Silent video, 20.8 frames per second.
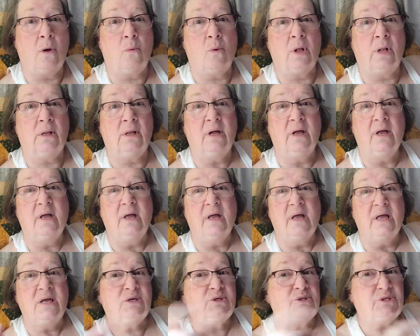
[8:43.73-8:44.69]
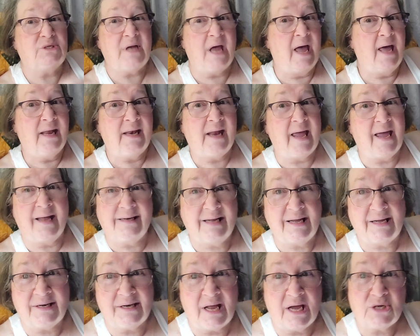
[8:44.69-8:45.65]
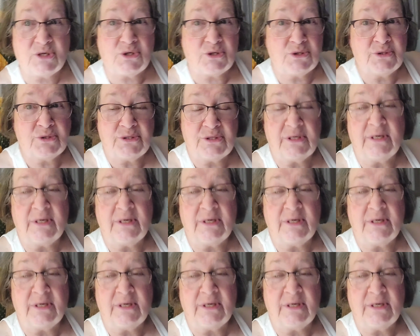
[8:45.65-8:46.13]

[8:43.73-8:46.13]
Well, his dad had connections,